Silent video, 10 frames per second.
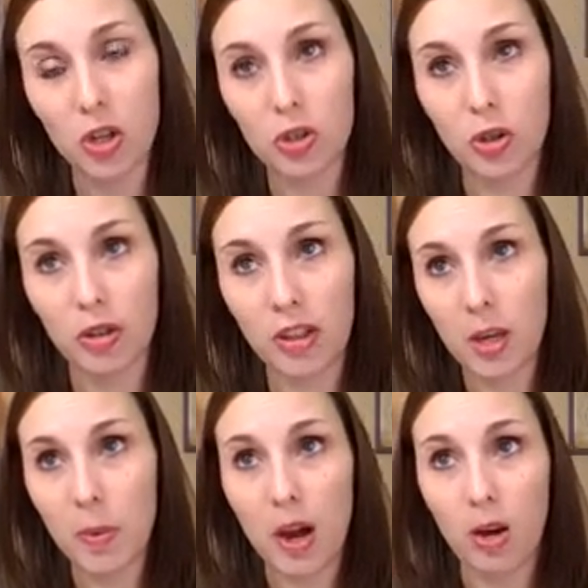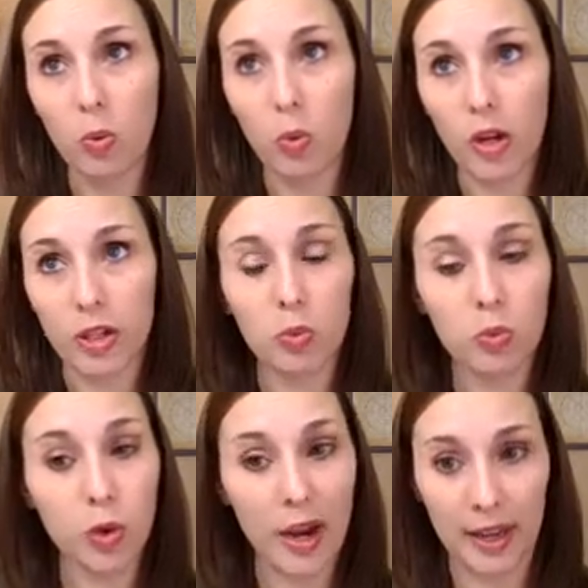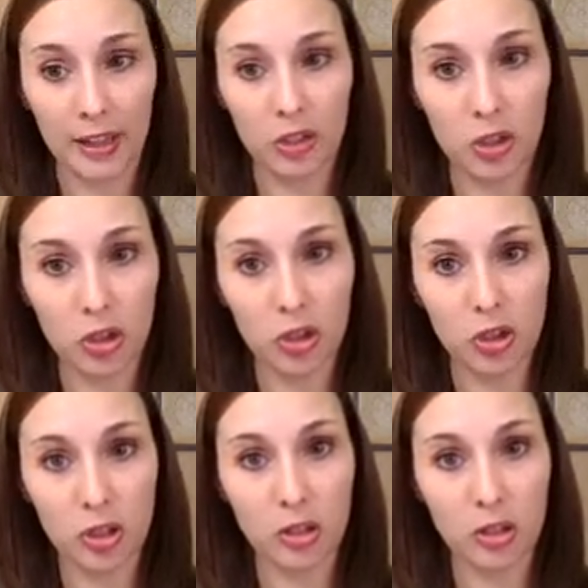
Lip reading: So you think about what is range,